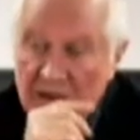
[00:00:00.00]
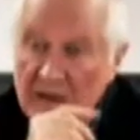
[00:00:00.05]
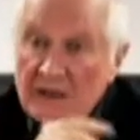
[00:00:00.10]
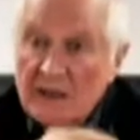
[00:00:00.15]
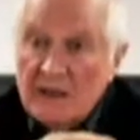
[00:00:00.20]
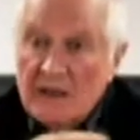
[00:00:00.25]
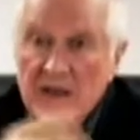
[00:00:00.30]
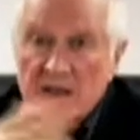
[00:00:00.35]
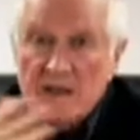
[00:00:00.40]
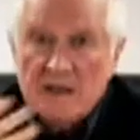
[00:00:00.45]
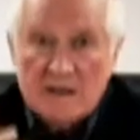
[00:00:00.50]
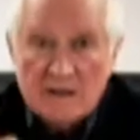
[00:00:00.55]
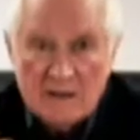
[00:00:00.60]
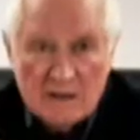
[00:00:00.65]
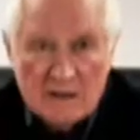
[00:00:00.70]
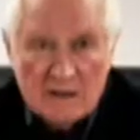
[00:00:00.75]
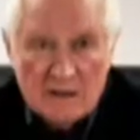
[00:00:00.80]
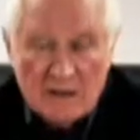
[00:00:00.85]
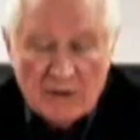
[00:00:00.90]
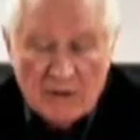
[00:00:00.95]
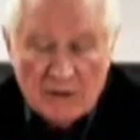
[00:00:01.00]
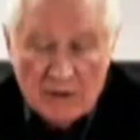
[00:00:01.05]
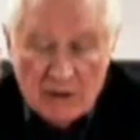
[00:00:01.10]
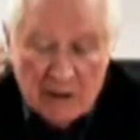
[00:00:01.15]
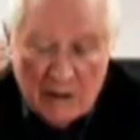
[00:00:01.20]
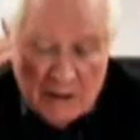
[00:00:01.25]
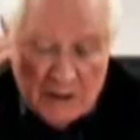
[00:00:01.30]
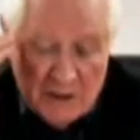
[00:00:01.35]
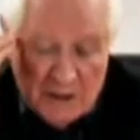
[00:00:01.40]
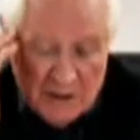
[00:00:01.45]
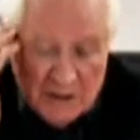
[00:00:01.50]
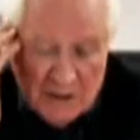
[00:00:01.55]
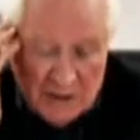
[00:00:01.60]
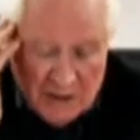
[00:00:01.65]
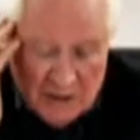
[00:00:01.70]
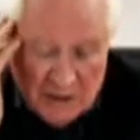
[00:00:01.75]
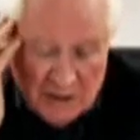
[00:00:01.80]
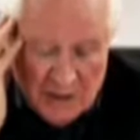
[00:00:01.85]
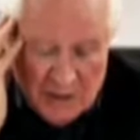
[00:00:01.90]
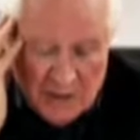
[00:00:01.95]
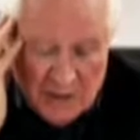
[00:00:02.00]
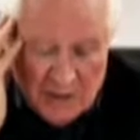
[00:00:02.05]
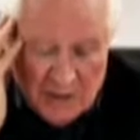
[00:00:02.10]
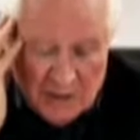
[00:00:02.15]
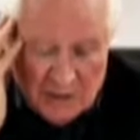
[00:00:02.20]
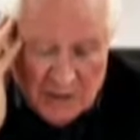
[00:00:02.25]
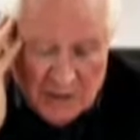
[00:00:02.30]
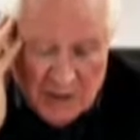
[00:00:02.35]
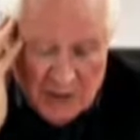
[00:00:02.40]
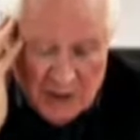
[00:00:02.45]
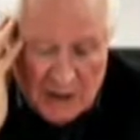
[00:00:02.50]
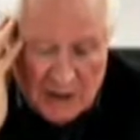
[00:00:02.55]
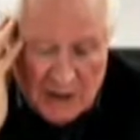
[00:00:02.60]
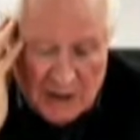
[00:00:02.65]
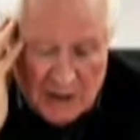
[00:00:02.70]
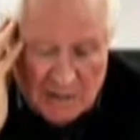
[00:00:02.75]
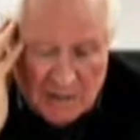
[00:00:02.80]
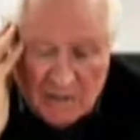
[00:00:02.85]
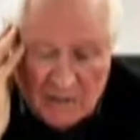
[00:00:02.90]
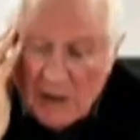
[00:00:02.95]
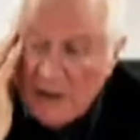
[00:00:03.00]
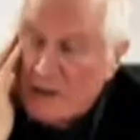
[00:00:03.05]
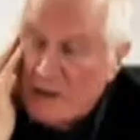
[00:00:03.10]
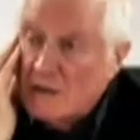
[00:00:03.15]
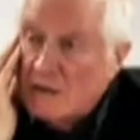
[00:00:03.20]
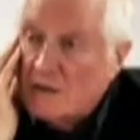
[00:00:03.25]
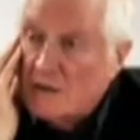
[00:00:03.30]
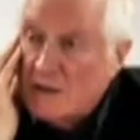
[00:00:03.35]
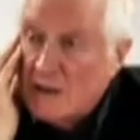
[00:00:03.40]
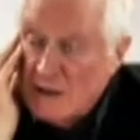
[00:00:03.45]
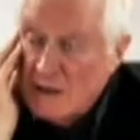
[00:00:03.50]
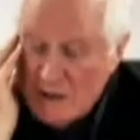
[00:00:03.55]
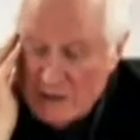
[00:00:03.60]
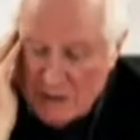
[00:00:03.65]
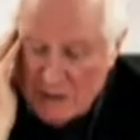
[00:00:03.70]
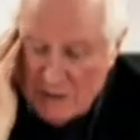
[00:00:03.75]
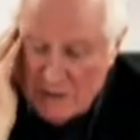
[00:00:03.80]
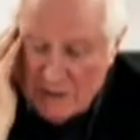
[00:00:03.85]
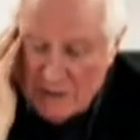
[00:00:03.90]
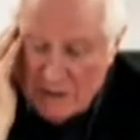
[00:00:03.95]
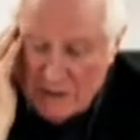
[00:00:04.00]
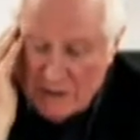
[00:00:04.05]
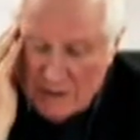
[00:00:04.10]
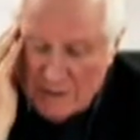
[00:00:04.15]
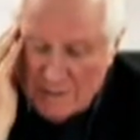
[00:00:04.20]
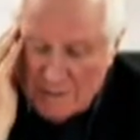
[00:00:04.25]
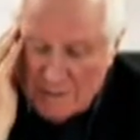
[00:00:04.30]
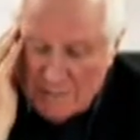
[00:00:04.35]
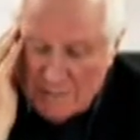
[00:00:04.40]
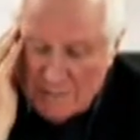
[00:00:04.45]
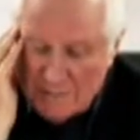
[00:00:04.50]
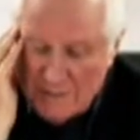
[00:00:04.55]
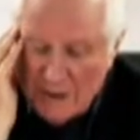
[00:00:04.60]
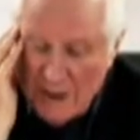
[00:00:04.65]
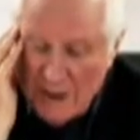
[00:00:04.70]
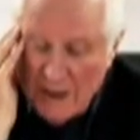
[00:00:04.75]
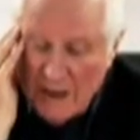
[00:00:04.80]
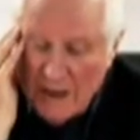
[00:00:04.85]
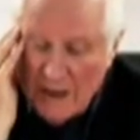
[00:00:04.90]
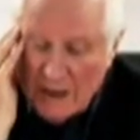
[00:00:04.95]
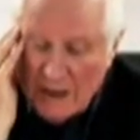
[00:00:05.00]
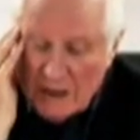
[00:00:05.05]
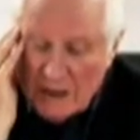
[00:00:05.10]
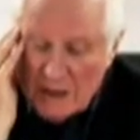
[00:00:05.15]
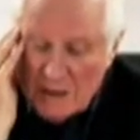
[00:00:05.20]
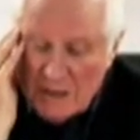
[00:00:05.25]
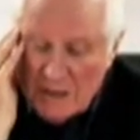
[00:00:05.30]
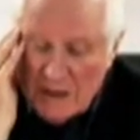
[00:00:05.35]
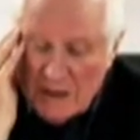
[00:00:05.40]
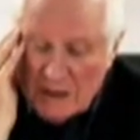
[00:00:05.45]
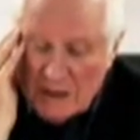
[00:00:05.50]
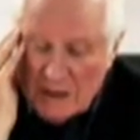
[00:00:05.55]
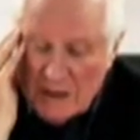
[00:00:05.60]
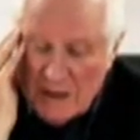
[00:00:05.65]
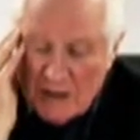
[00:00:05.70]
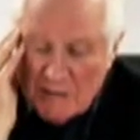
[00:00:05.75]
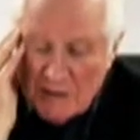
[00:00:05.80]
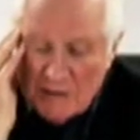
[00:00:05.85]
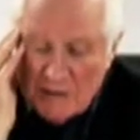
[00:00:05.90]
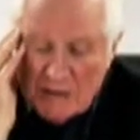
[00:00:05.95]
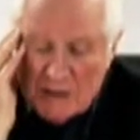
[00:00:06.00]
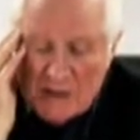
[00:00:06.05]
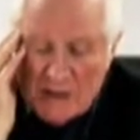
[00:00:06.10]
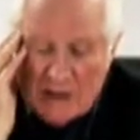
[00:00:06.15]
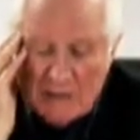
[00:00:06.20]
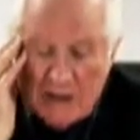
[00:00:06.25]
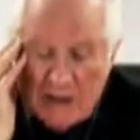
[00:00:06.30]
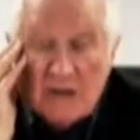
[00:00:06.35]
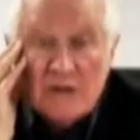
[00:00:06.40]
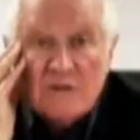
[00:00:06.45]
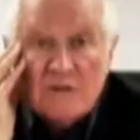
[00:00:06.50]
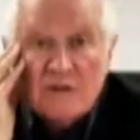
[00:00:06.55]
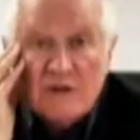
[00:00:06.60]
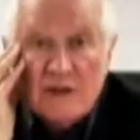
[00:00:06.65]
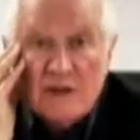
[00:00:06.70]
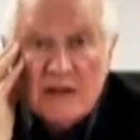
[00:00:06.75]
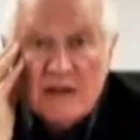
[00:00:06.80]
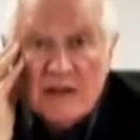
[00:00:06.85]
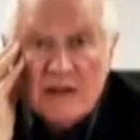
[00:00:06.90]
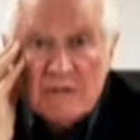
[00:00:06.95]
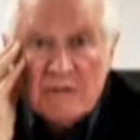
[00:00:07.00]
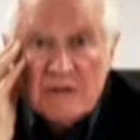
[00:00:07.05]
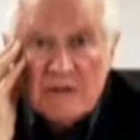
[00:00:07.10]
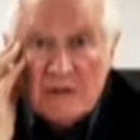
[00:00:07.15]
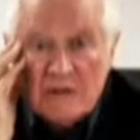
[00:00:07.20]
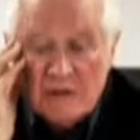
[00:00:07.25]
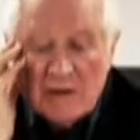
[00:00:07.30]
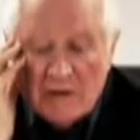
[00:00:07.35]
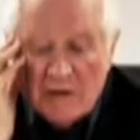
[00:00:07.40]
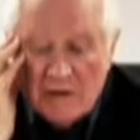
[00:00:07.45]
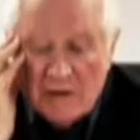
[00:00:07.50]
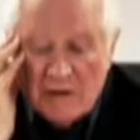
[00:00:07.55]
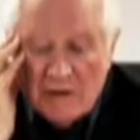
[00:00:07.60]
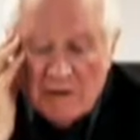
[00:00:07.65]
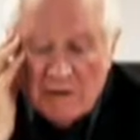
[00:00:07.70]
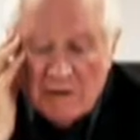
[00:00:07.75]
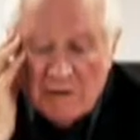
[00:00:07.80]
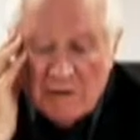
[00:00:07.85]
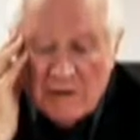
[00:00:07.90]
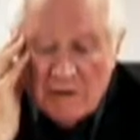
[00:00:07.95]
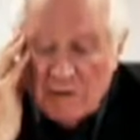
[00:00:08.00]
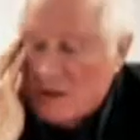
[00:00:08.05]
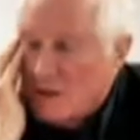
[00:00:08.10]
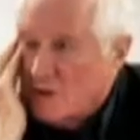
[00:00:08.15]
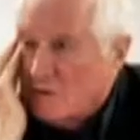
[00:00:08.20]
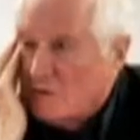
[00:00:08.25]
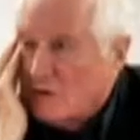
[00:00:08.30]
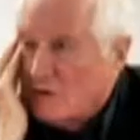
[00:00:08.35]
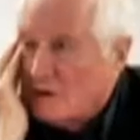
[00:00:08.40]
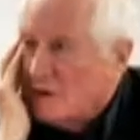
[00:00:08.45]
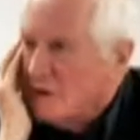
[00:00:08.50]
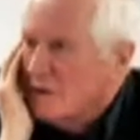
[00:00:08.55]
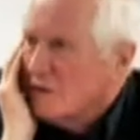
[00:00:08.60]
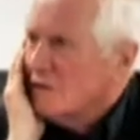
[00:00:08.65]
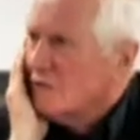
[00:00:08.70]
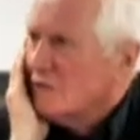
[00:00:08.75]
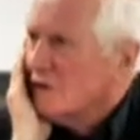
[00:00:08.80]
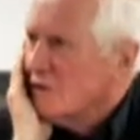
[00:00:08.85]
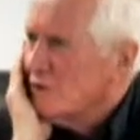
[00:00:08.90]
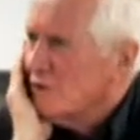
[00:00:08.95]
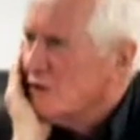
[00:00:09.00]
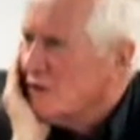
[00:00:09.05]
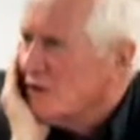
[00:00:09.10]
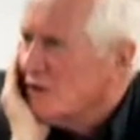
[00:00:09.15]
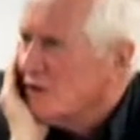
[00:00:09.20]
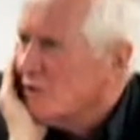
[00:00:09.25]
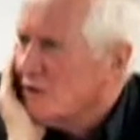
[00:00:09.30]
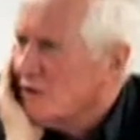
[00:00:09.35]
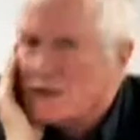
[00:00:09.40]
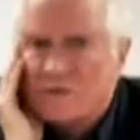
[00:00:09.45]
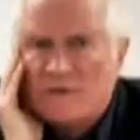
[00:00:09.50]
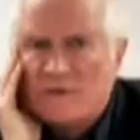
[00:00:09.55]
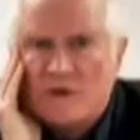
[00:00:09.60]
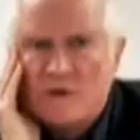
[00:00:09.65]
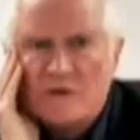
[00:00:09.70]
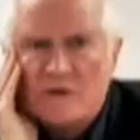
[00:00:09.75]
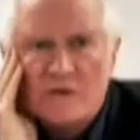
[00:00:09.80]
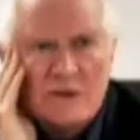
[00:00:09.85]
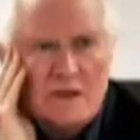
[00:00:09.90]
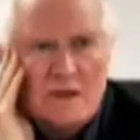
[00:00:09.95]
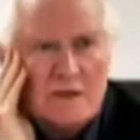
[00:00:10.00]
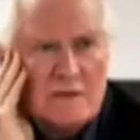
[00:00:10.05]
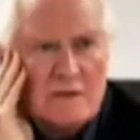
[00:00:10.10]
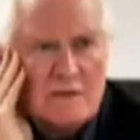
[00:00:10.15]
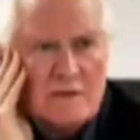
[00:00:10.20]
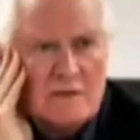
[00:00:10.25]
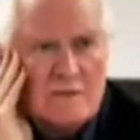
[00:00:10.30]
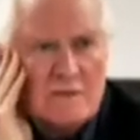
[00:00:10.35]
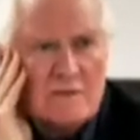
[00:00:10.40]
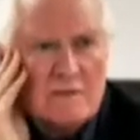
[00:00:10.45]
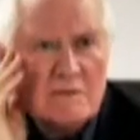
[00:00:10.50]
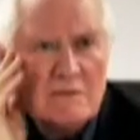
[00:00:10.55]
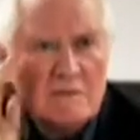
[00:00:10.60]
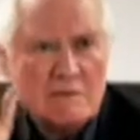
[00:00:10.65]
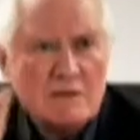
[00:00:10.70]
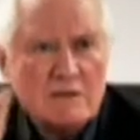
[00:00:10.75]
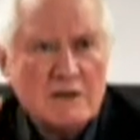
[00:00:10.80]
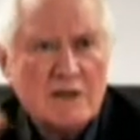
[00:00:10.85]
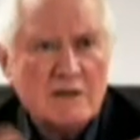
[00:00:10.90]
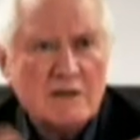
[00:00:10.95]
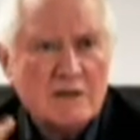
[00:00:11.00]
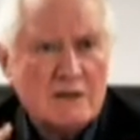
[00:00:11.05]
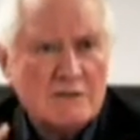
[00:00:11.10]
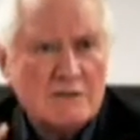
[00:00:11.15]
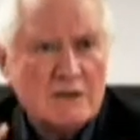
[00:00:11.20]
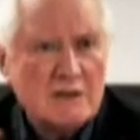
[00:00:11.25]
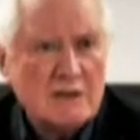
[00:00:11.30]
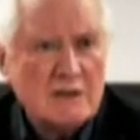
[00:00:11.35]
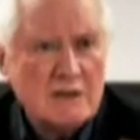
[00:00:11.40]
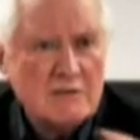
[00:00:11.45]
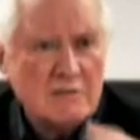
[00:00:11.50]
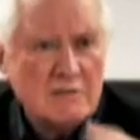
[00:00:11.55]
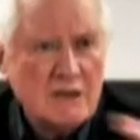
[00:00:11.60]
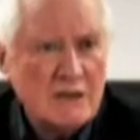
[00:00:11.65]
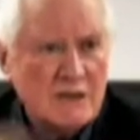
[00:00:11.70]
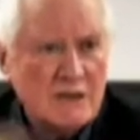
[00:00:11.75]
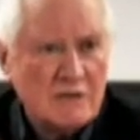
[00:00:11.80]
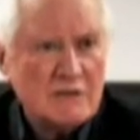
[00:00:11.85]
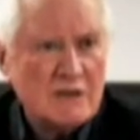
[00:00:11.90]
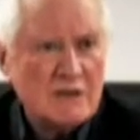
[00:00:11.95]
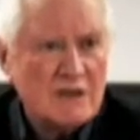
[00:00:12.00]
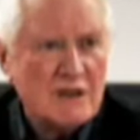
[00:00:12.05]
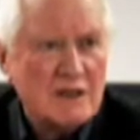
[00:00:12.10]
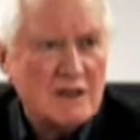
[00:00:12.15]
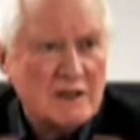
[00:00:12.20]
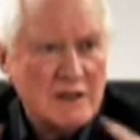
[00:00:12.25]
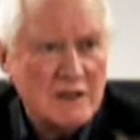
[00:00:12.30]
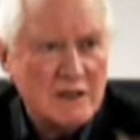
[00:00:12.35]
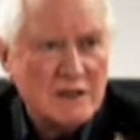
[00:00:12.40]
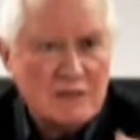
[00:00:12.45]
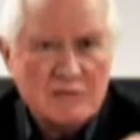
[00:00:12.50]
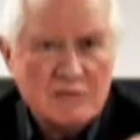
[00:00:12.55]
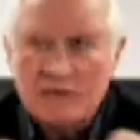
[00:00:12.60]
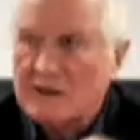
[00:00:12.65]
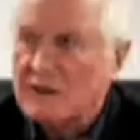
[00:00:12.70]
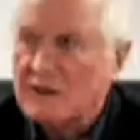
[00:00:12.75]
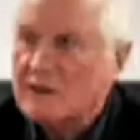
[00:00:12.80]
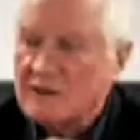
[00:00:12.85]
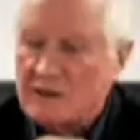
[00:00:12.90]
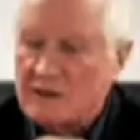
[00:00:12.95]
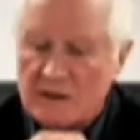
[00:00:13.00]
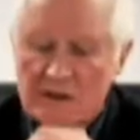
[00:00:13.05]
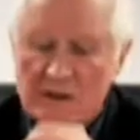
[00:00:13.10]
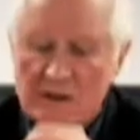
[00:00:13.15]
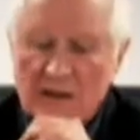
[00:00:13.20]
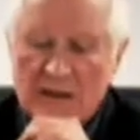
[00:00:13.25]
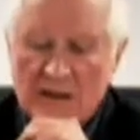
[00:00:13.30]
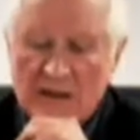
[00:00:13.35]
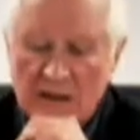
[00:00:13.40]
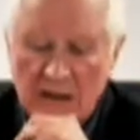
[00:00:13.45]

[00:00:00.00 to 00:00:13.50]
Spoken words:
and then Lloyd, Shirley and George Chayden asked me if I'd like to do another series. Now, it was about that time we were dubbing the final episode of Special Branch. You all know what dubbing involves, yes? Sound dubbing, you know, getting all the sound together, putting it on a track.